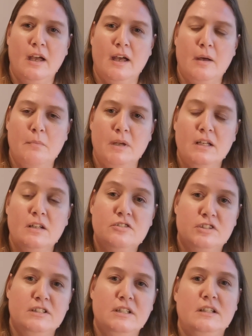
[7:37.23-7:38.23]

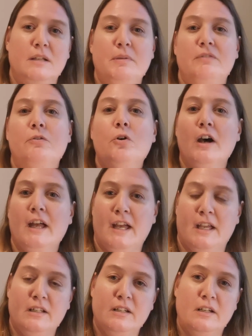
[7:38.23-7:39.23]
energetically before I
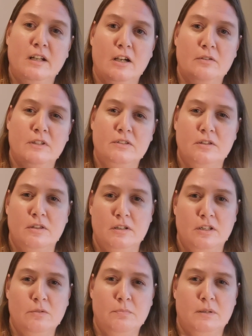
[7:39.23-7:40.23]
handed it over to the
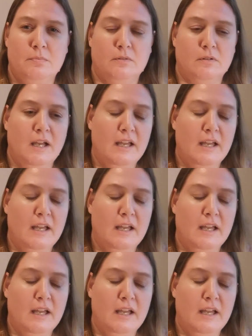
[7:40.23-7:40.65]
new people.